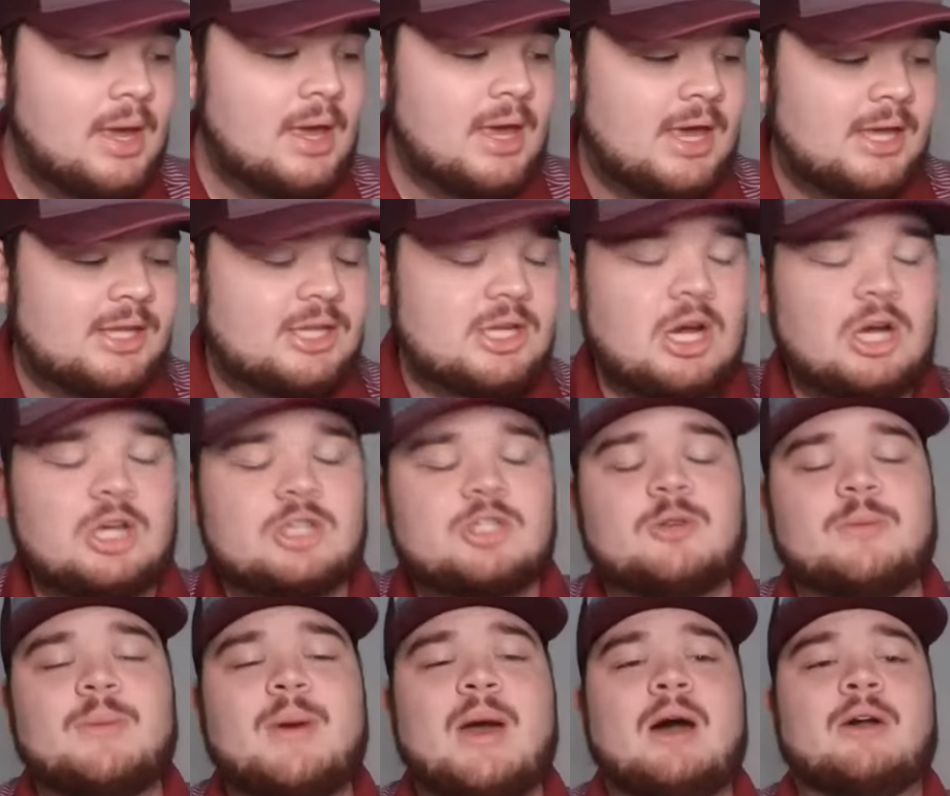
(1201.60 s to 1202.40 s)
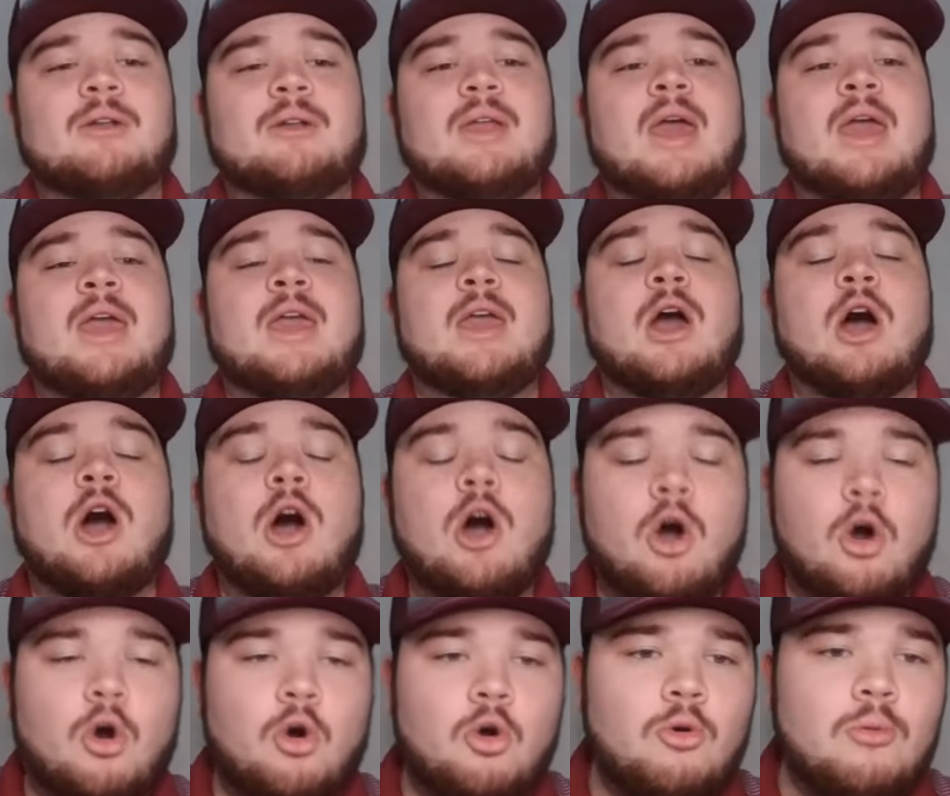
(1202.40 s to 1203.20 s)
He talks about a
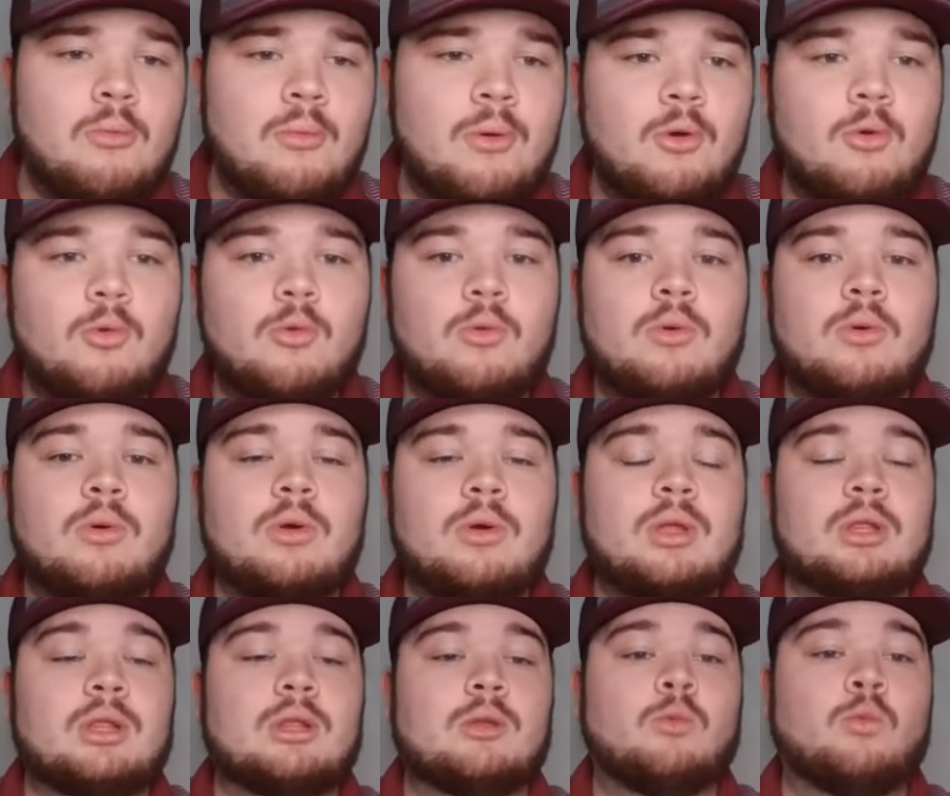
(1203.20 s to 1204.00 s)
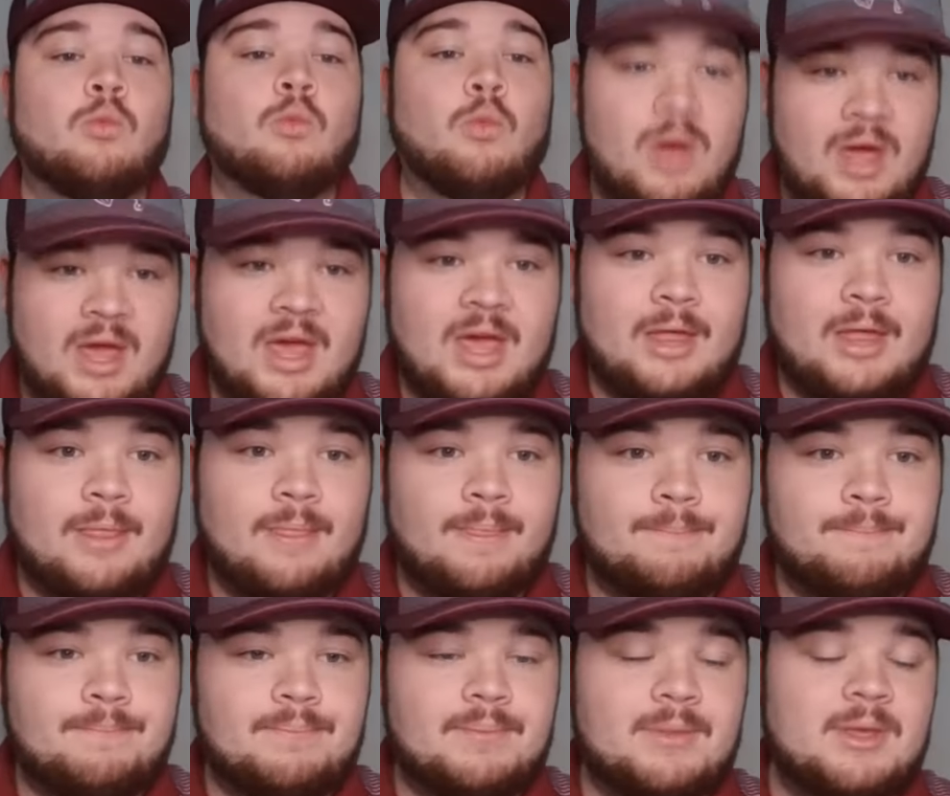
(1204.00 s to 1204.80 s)
home
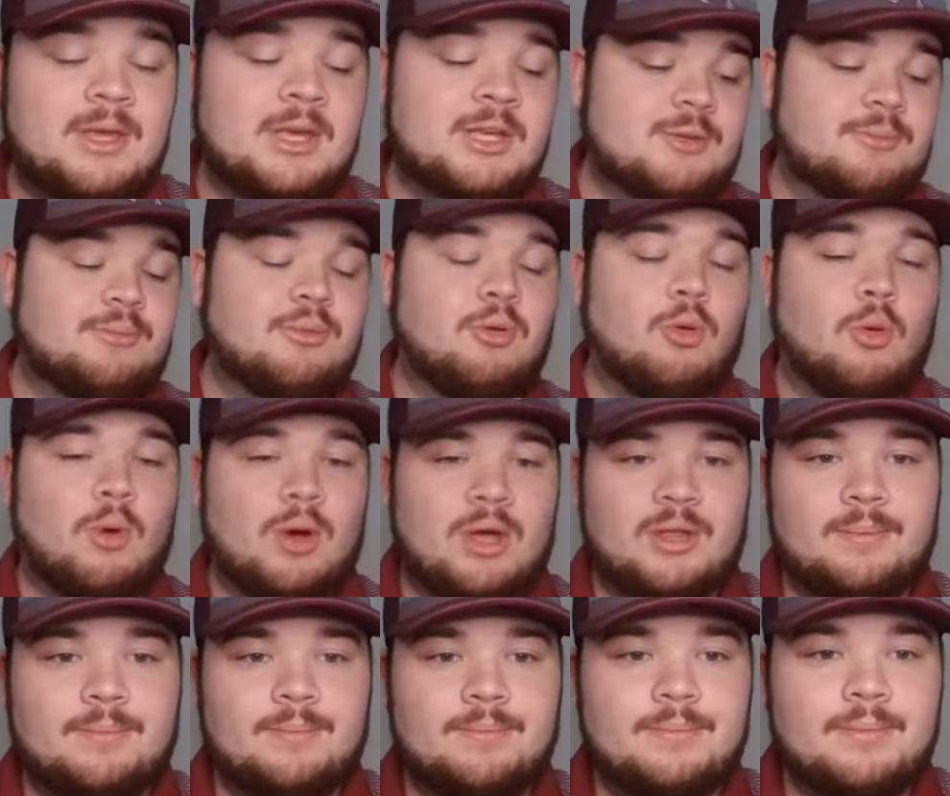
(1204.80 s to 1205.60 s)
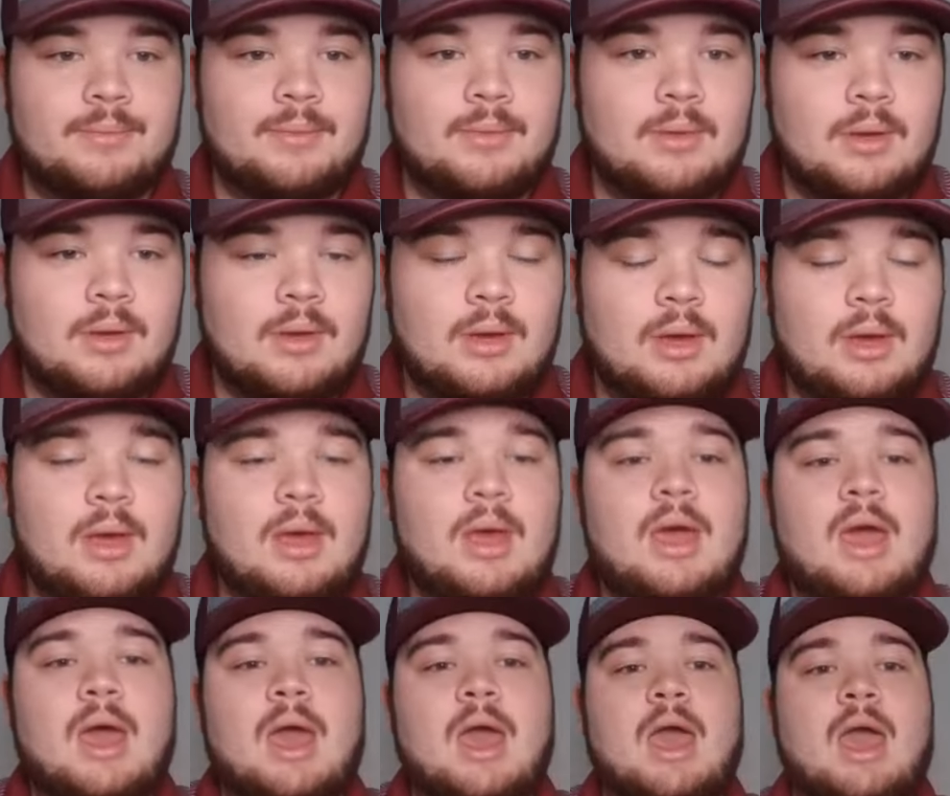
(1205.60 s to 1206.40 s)
win is a point
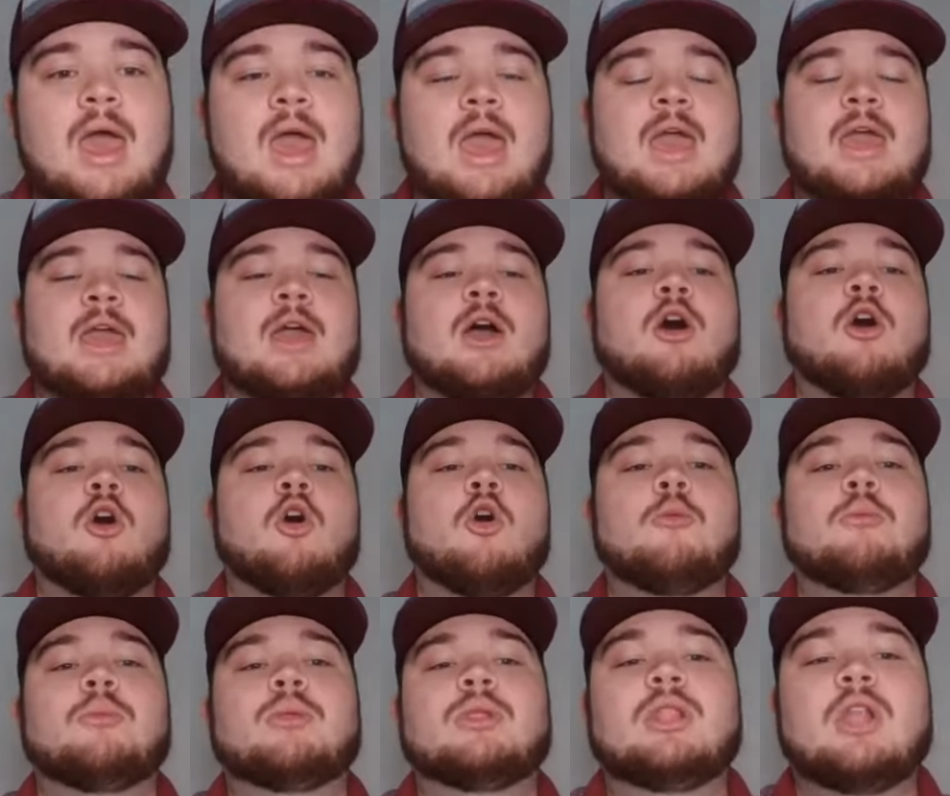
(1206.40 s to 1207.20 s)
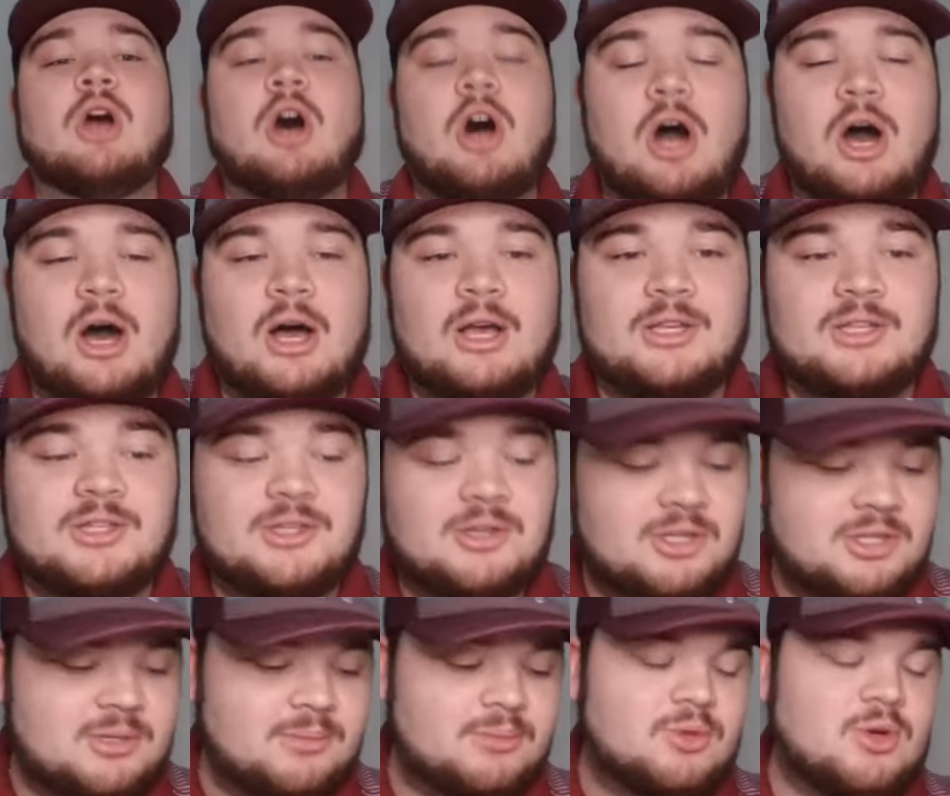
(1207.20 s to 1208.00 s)
a home loss,
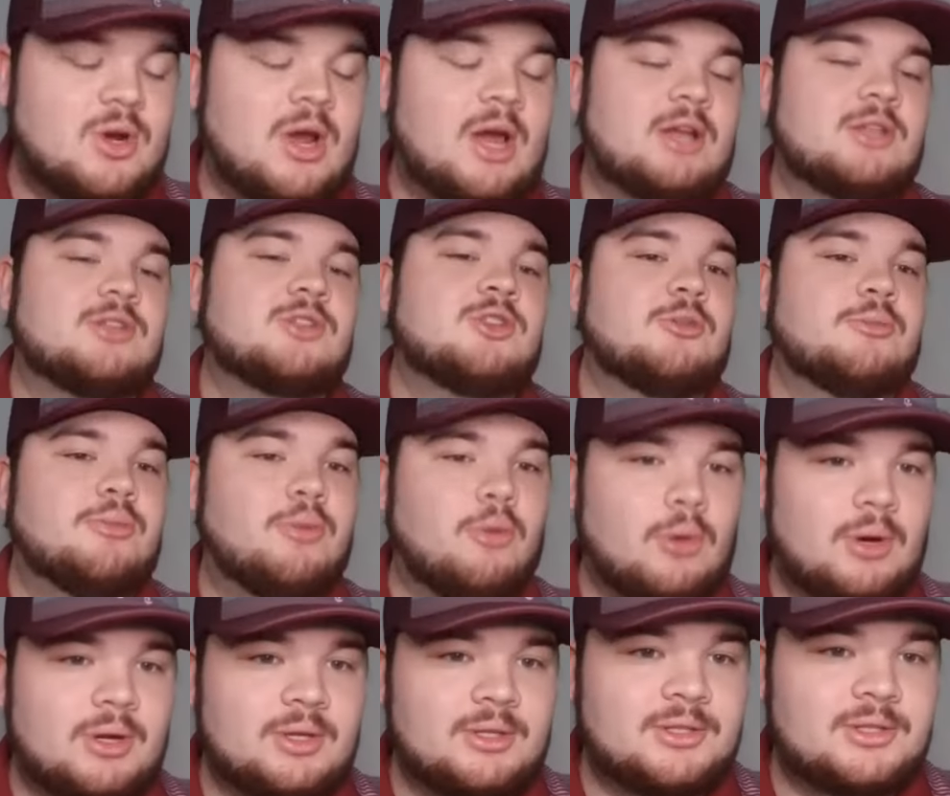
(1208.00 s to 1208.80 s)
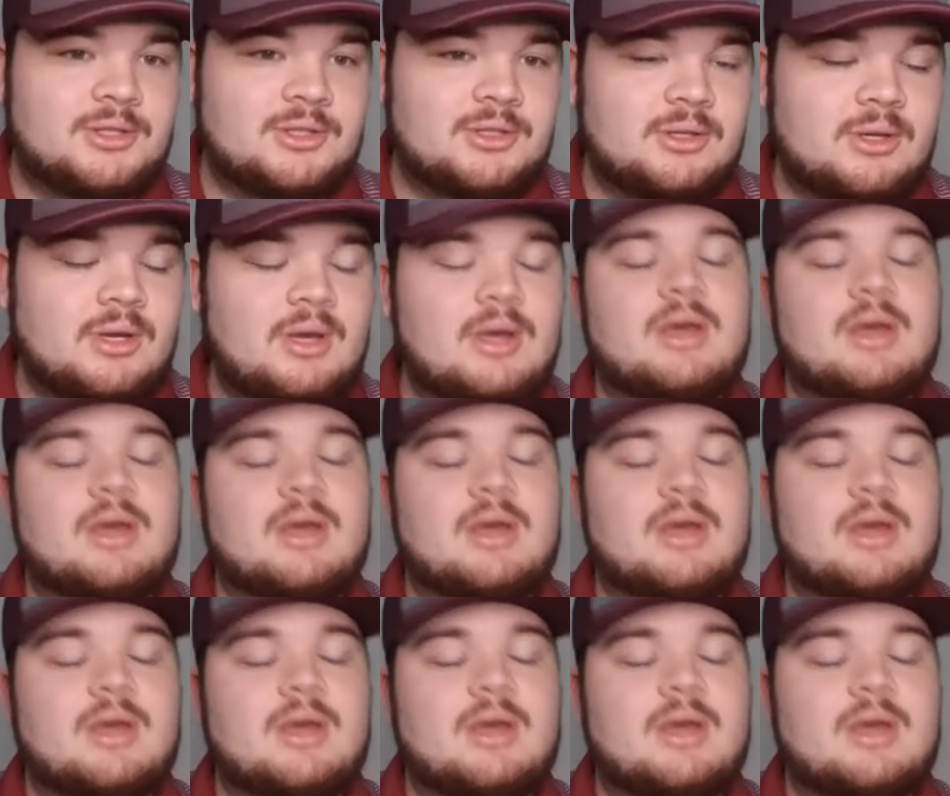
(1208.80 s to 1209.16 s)
you subtract two points.